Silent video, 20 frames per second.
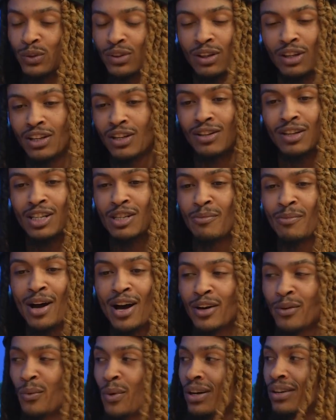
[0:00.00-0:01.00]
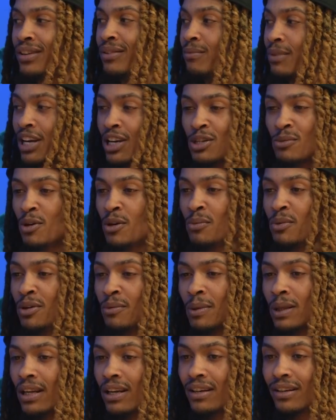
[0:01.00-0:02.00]
It doesn't matter what the case may be,
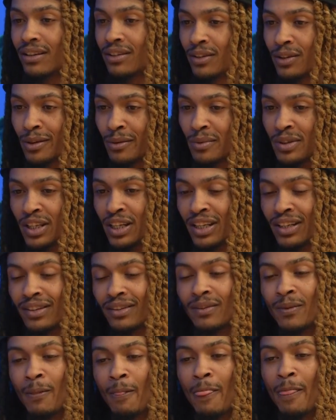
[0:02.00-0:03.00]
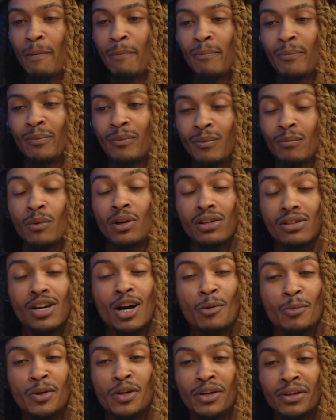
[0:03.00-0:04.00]
but like what I'm saying. But it's
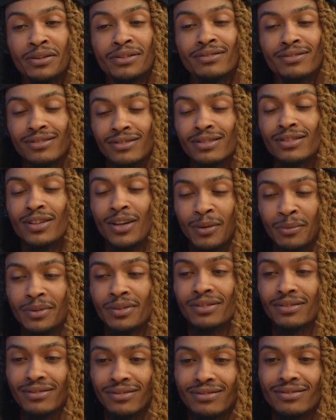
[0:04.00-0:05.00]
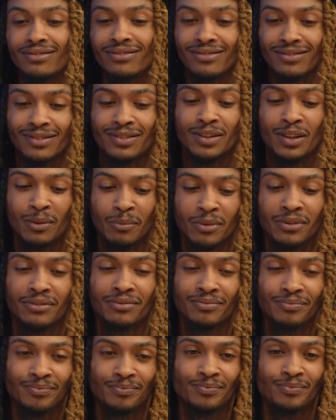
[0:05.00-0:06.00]
coming though. It's coming. It's kind of
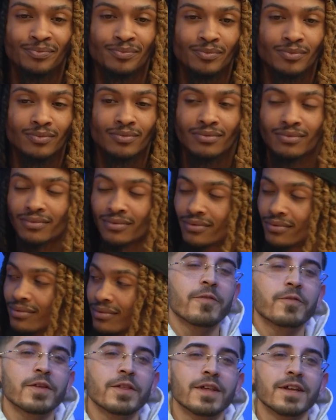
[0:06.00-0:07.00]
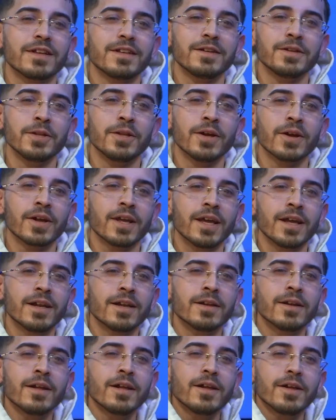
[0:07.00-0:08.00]
like after they're
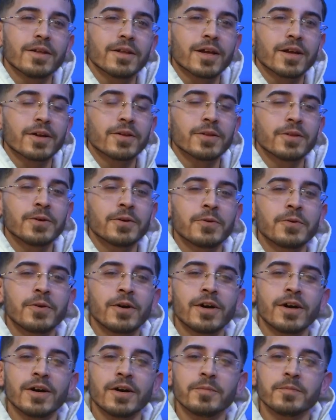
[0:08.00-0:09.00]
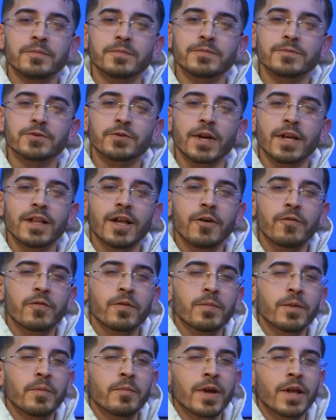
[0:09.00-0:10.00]
getting like a little drained out
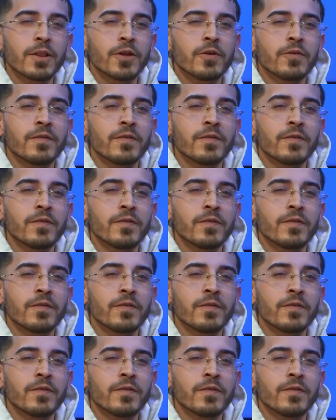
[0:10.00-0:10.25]
from the mellow.